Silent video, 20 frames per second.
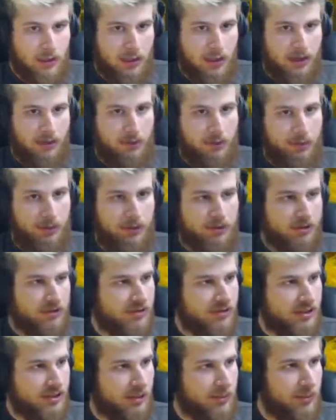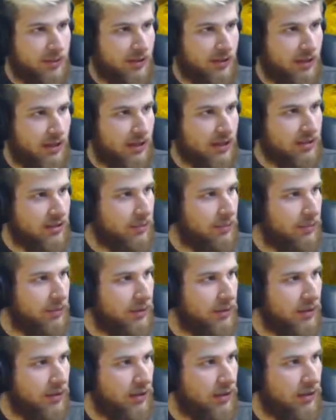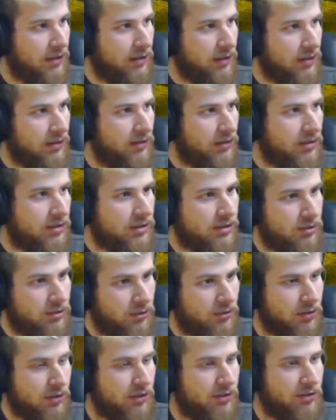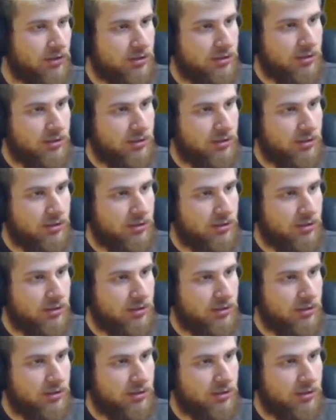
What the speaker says: have a bunch of CP locked up in storage